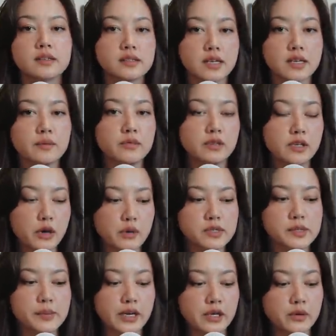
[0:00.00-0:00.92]
some
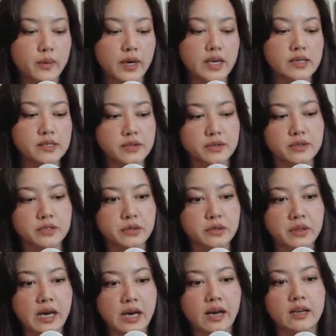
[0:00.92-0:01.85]
no-spend ways you can
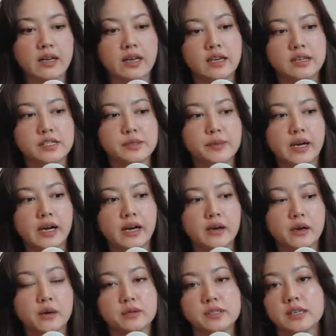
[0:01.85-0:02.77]
do that is by
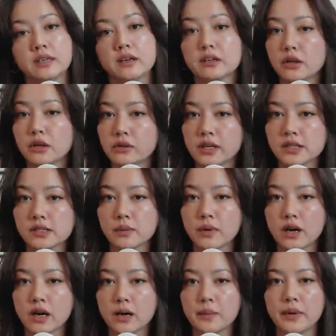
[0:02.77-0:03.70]
hosting a clothing
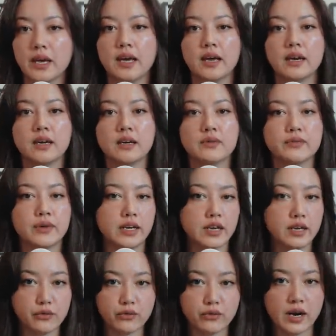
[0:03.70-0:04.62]
swap and
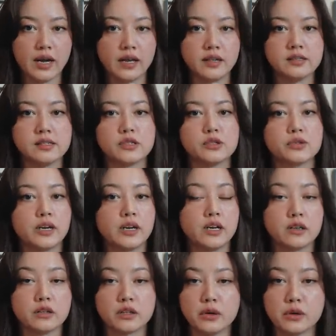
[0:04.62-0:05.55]
inviting friends,
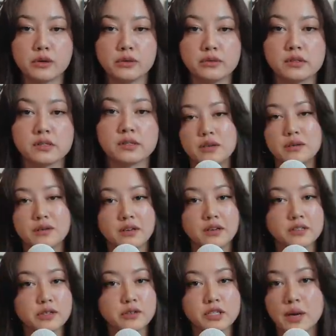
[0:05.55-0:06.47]
trading clothes. You can
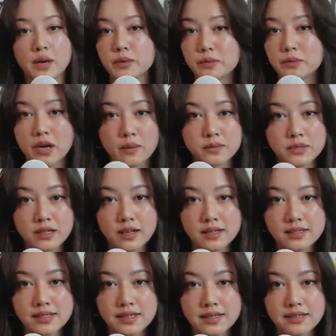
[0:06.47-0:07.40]
also shop your mom's
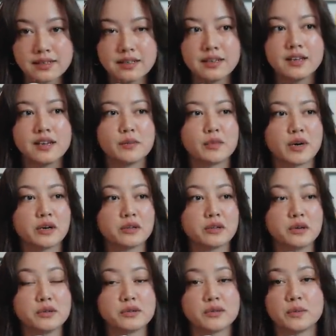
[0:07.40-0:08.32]
closet, borrow
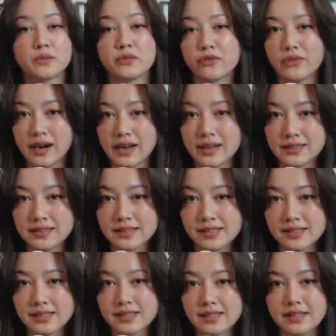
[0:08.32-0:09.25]
clothes from
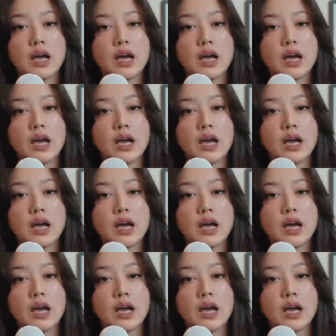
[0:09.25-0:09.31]
friends.